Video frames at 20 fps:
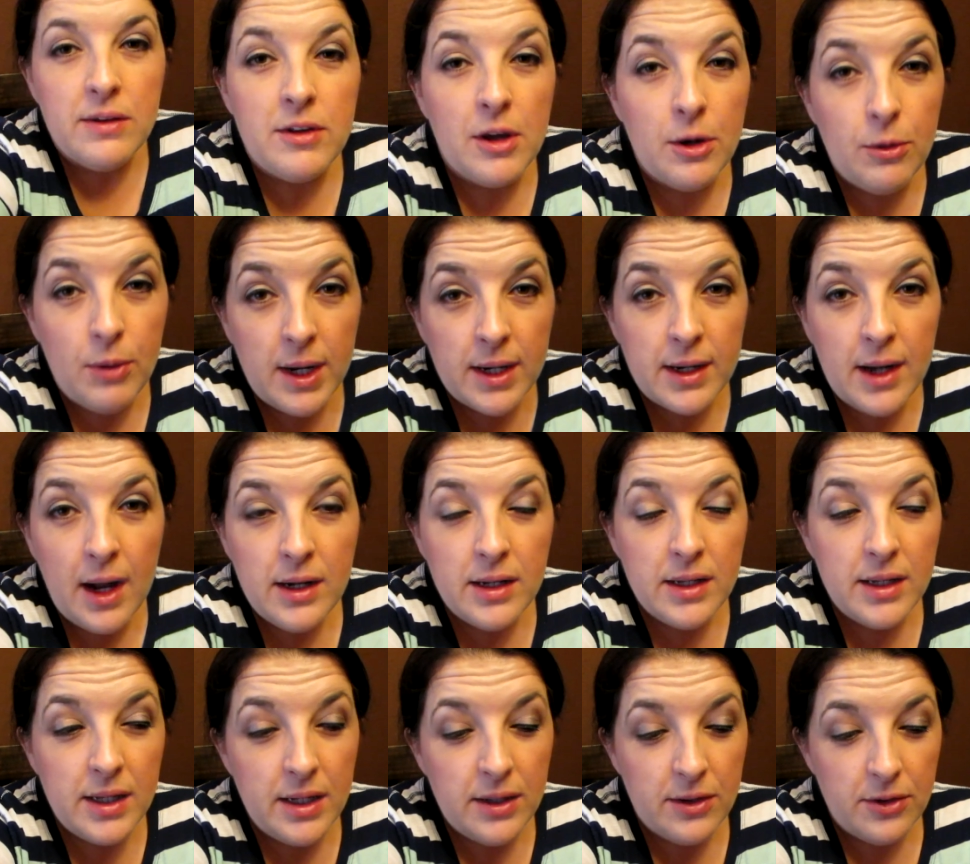So I kind
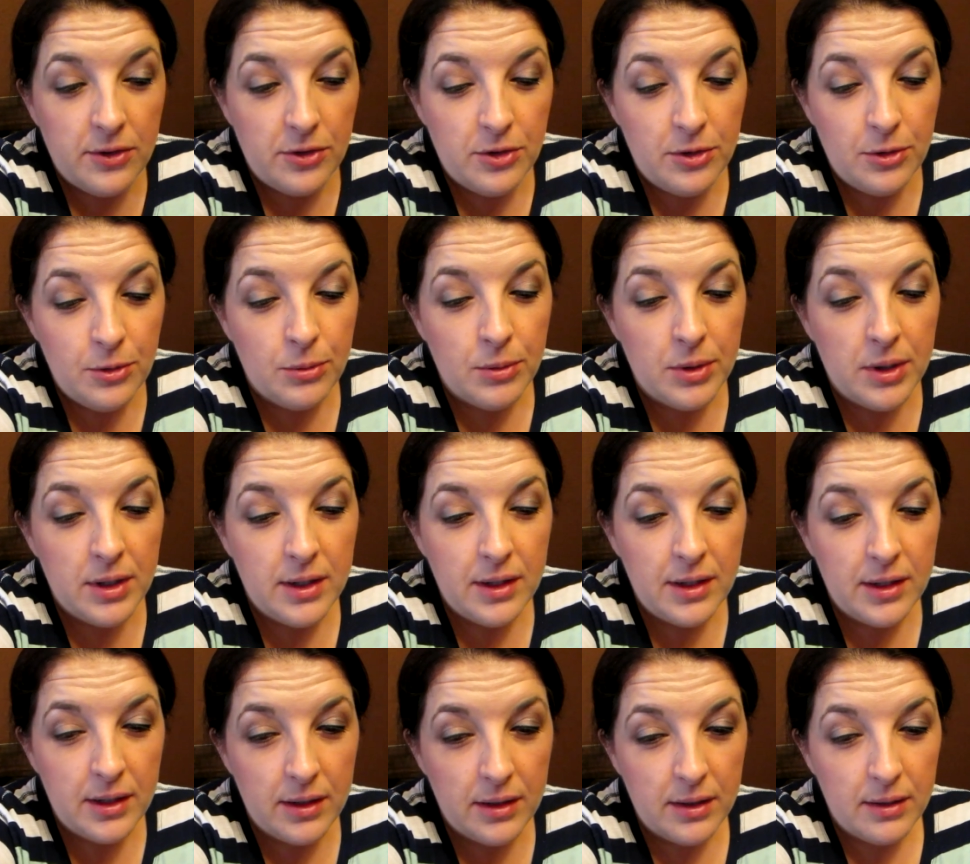of need to do
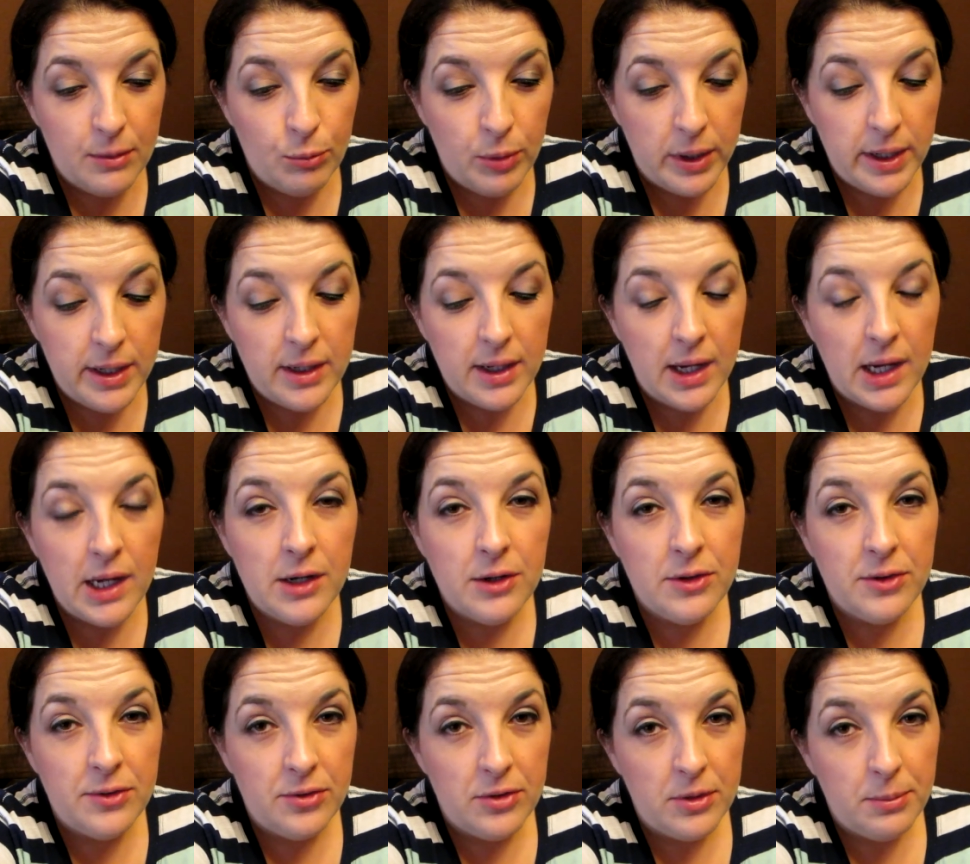wedding
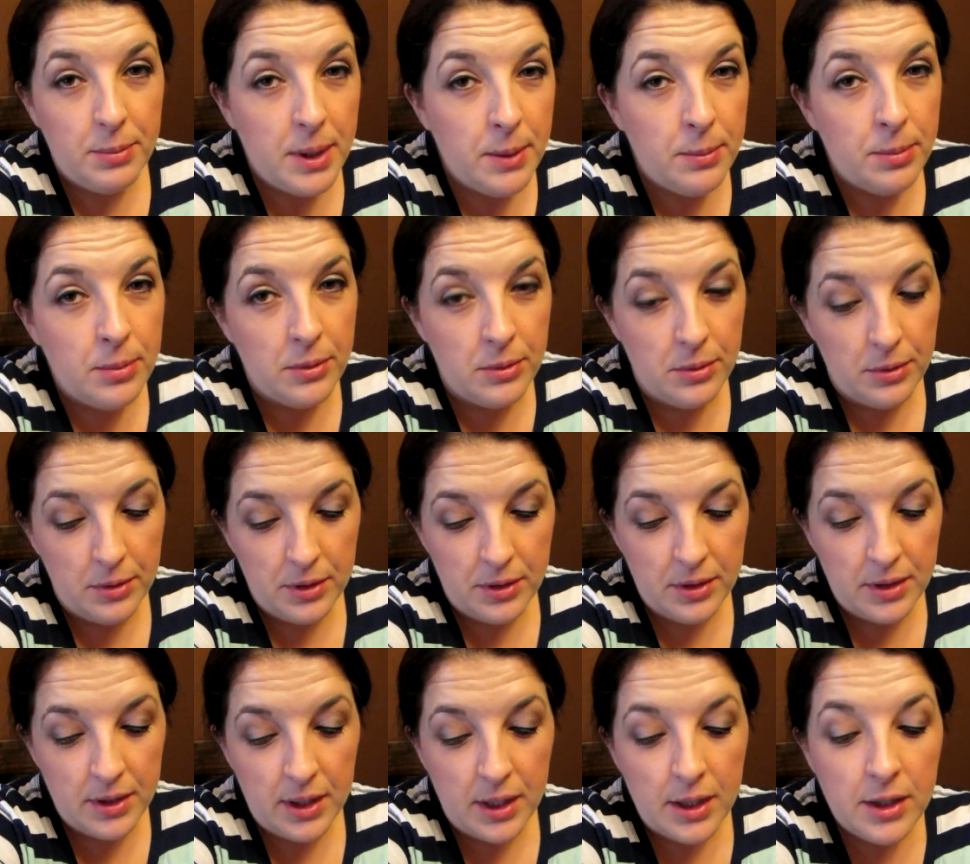cakes for people
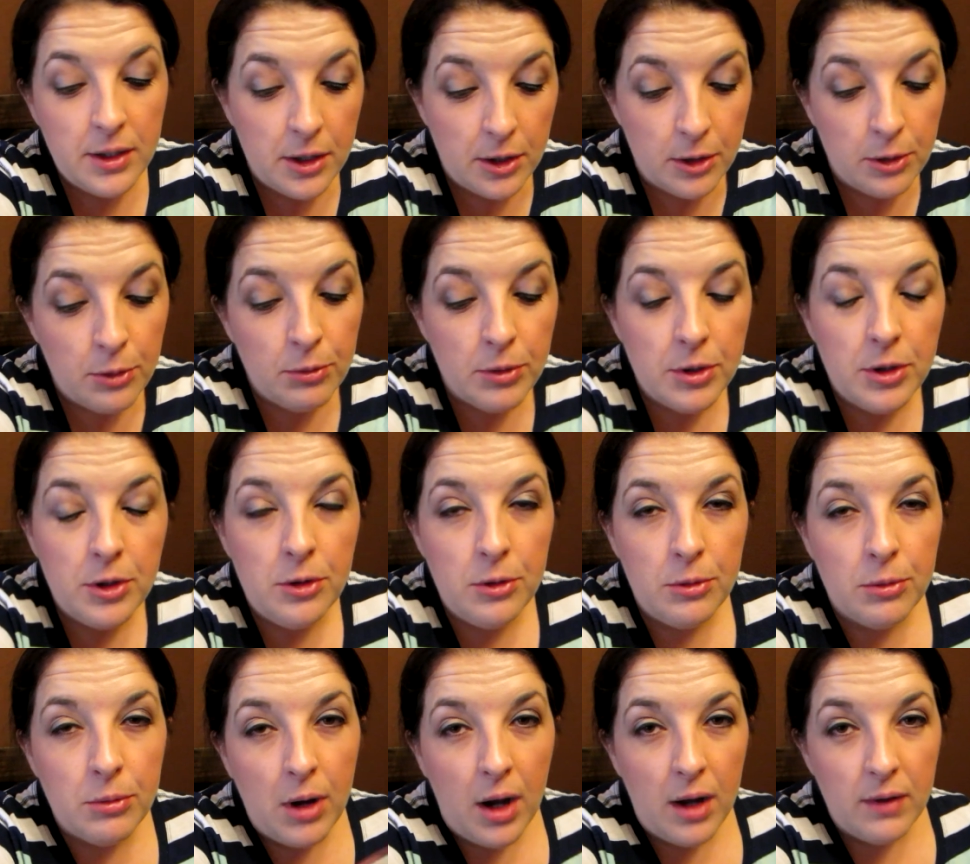that I know and
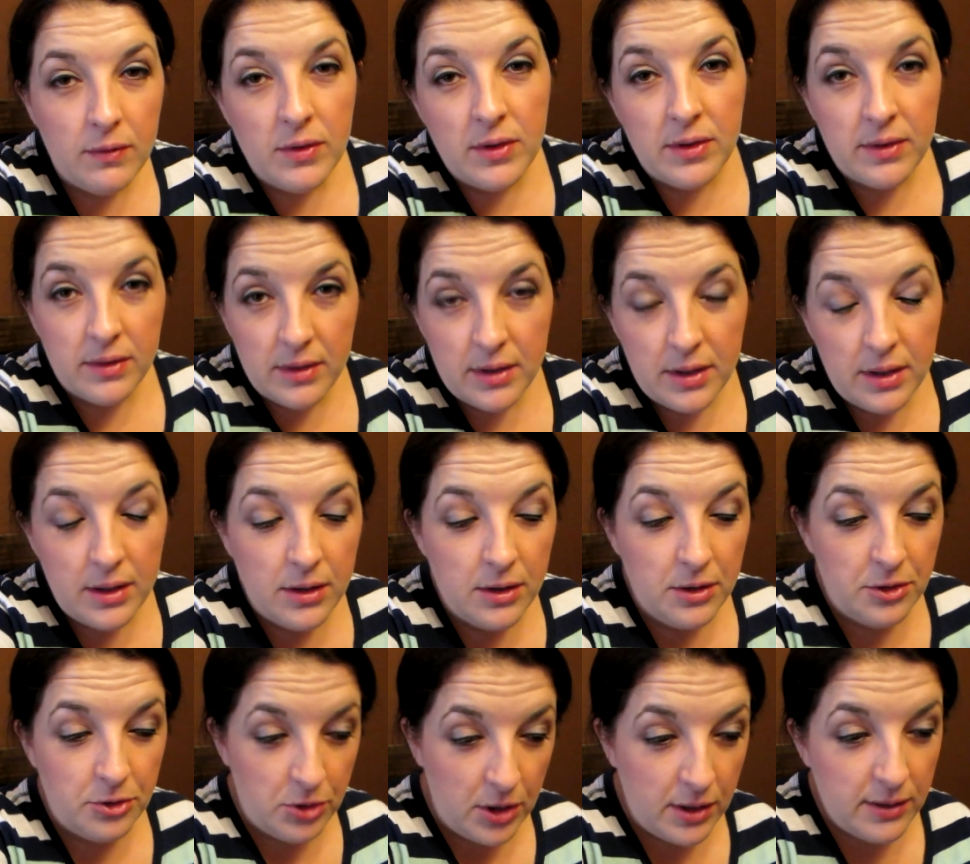who obviously
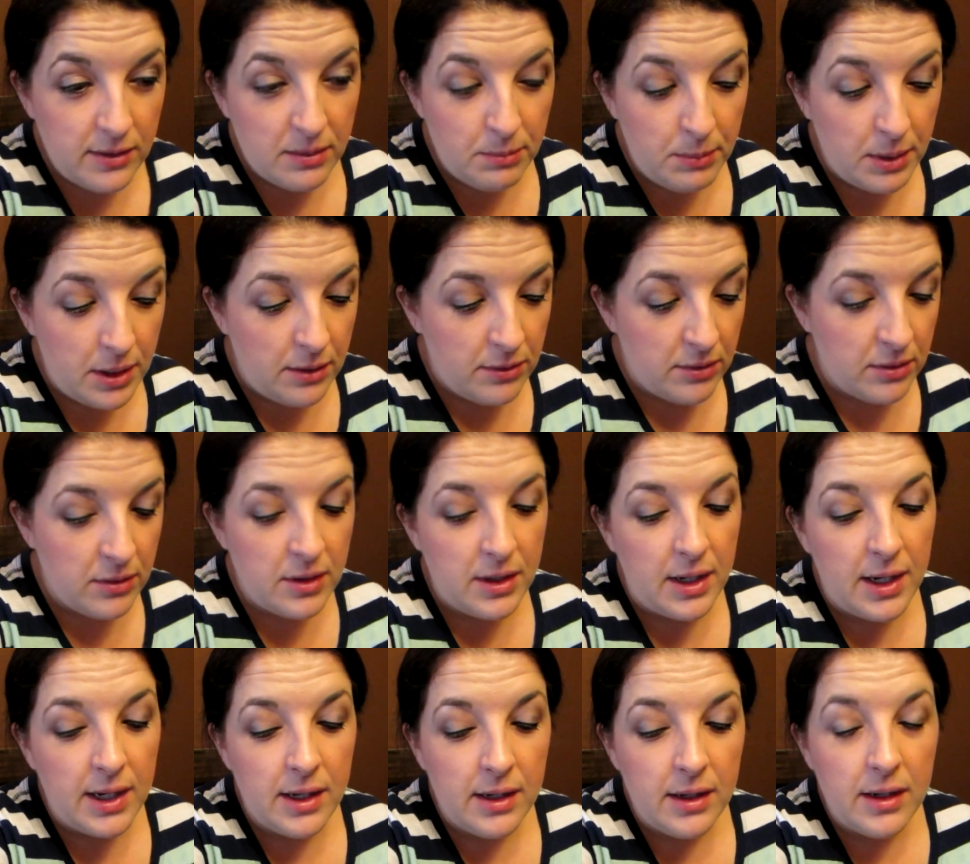trust me so that
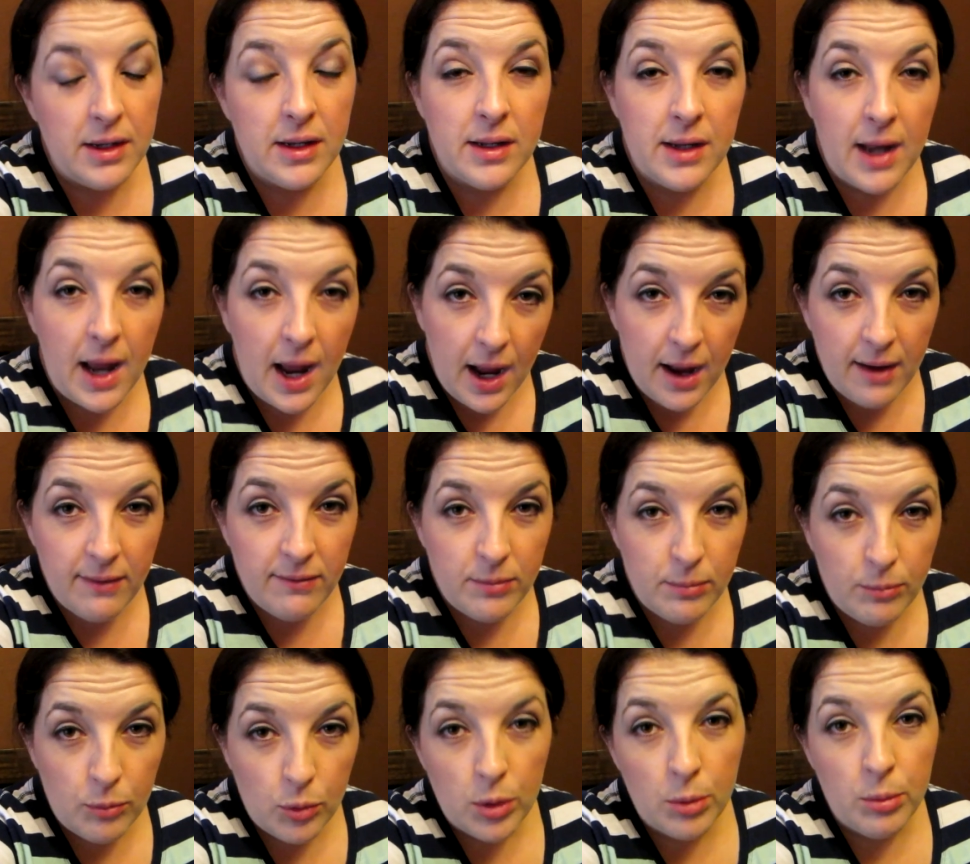I can have
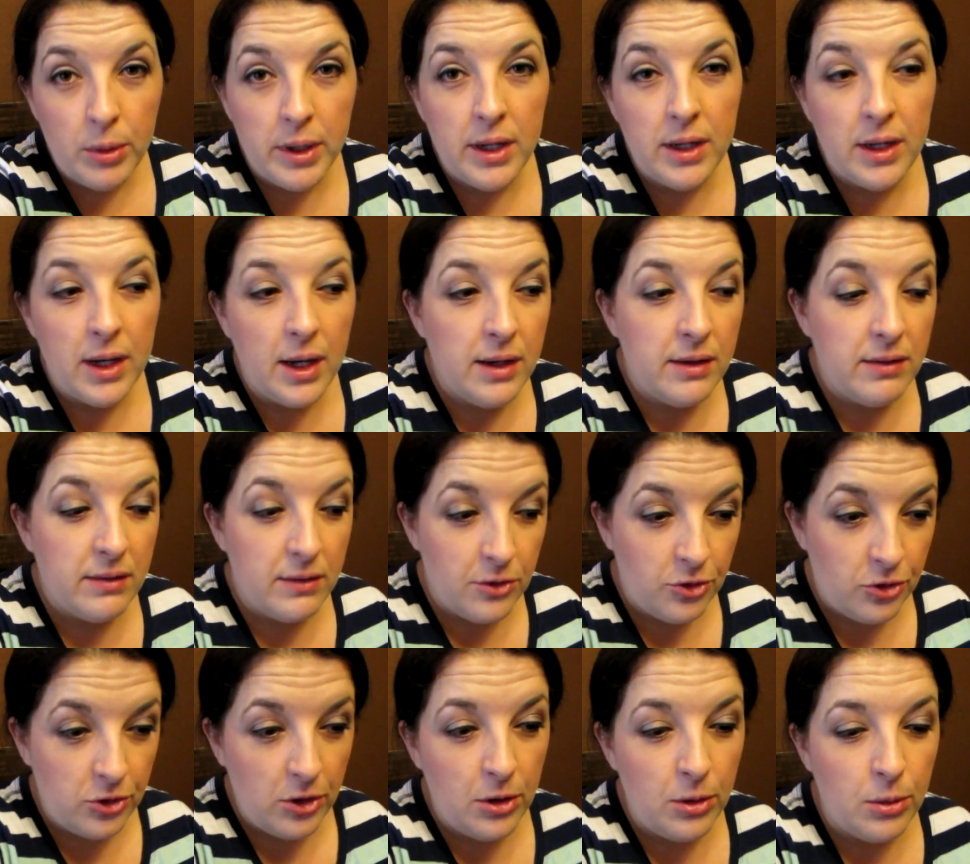more wedding cakes to
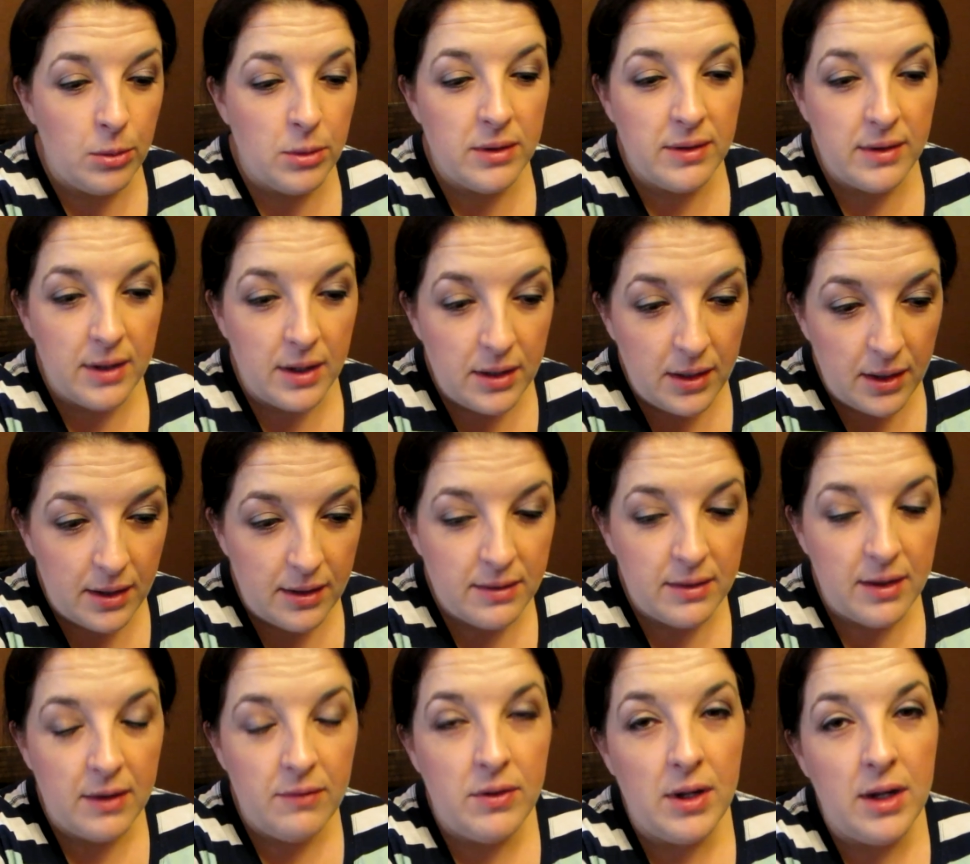show to say,
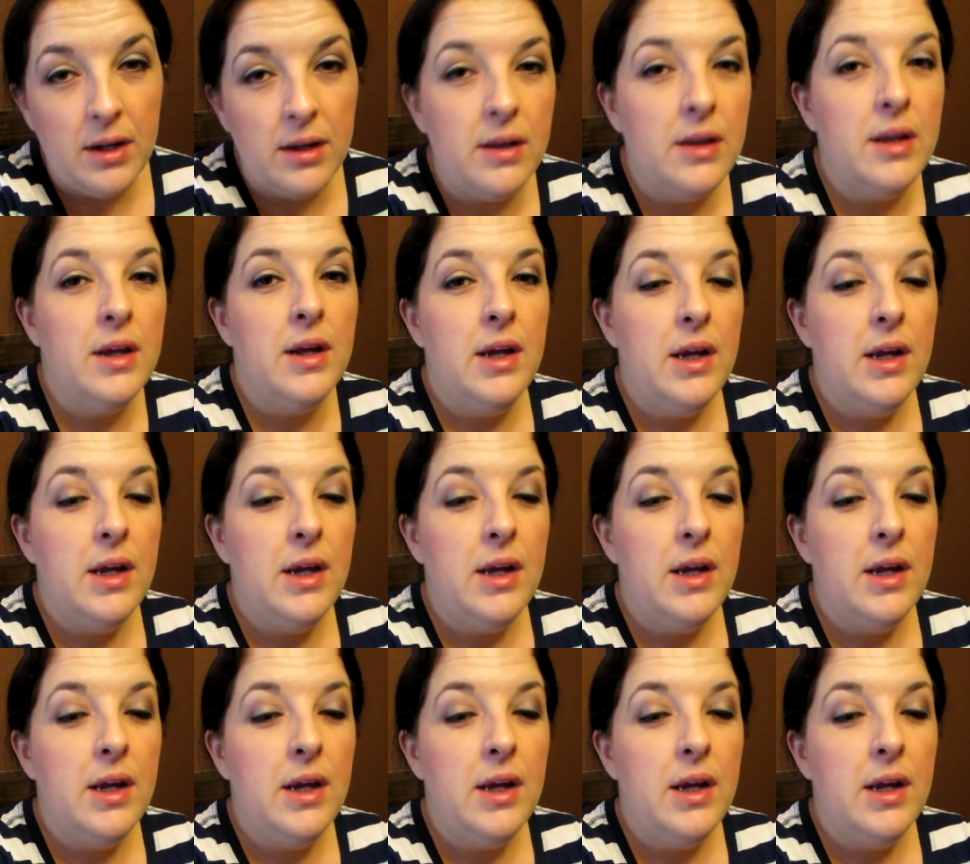yes, I've done